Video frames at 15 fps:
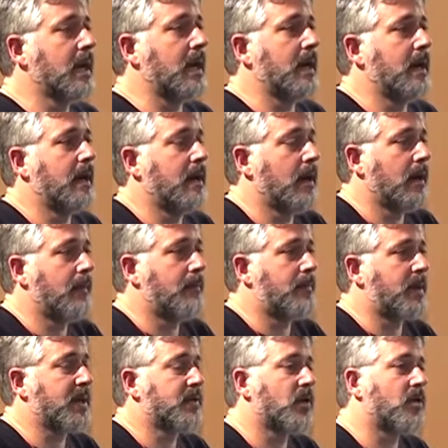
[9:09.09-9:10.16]
uh,
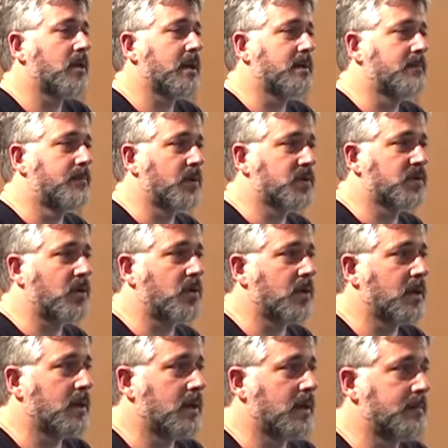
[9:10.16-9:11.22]
pre-doc and postdoc
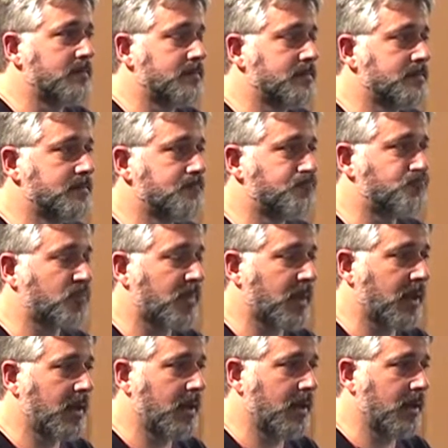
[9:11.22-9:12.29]
um,
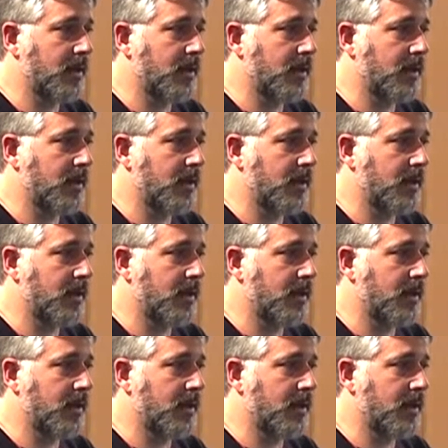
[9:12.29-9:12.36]
uh,